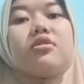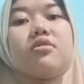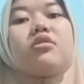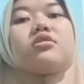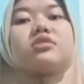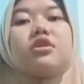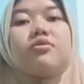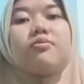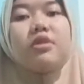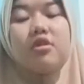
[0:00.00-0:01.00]
Rocks are
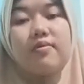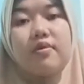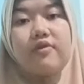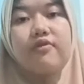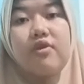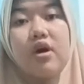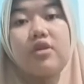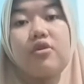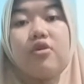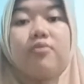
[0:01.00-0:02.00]
made up of
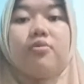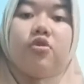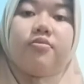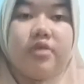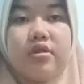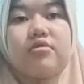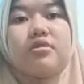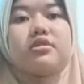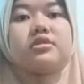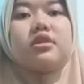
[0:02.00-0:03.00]
one or more
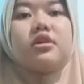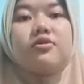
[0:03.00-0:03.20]
minerals.